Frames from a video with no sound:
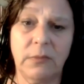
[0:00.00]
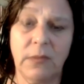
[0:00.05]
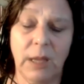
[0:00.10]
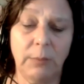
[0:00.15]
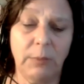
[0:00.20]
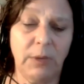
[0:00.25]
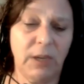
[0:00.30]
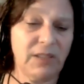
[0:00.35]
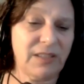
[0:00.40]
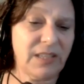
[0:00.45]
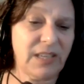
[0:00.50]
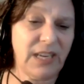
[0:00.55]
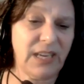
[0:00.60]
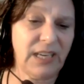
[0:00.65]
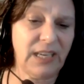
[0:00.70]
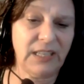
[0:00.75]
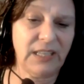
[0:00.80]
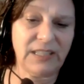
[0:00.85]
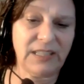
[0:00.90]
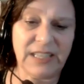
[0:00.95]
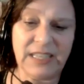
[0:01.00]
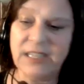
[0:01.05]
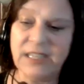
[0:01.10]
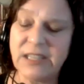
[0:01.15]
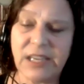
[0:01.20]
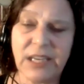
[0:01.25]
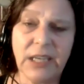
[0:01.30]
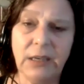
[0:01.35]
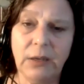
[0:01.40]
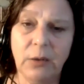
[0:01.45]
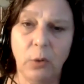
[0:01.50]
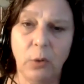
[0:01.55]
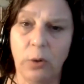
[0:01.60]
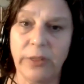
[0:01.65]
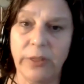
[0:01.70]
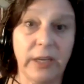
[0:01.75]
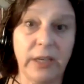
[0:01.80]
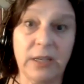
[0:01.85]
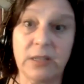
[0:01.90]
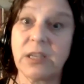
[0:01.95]
I'm not saying it's easy
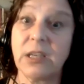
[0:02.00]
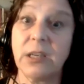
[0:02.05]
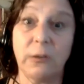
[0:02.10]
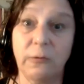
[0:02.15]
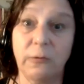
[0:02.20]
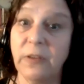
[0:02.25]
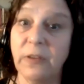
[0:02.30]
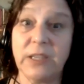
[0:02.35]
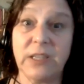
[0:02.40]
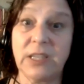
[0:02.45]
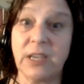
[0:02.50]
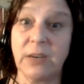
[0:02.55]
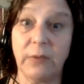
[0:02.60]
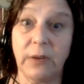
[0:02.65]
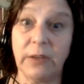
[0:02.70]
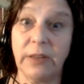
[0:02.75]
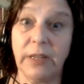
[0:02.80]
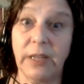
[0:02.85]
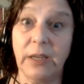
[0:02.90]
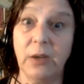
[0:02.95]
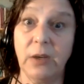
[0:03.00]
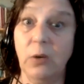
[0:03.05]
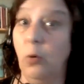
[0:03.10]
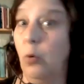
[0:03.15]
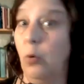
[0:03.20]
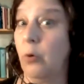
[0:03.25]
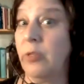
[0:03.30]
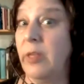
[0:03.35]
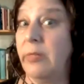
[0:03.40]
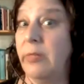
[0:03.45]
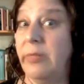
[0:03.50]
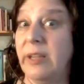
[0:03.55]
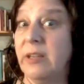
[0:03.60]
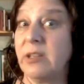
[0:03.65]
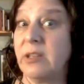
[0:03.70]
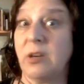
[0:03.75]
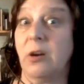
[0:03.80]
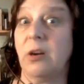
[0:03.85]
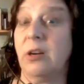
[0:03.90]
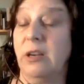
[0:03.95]
or that it's going to fix everything or that
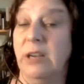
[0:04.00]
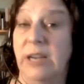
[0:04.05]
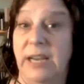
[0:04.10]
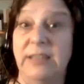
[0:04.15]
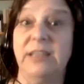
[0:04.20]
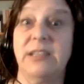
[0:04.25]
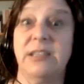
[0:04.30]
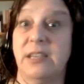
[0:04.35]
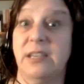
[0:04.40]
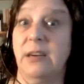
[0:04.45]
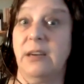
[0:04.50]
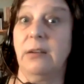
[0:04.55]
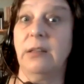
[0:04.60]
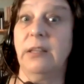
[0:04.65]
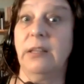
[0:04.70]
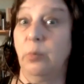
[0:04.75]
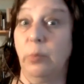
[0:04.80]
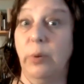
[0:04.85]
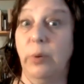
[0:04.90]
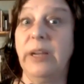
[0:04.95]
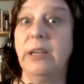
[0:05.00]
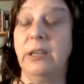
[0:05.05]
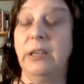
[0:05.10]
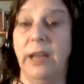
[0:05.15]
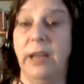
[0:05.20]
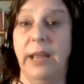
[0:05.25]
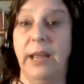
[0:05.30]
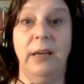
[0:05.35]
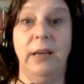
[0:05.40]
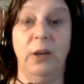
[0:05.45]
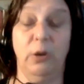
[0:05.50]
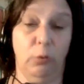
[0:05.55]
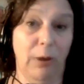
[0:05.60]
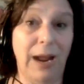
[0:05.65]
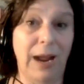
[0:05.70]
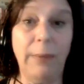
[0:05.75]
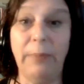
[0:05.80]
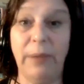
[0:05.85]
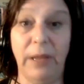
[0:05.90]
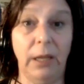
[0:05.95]
things aren't necessarily rigged and
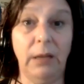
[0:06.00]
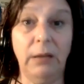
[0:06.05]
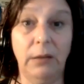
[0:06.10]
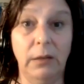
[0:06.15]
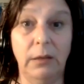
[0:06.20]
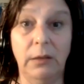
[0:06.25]
crappy.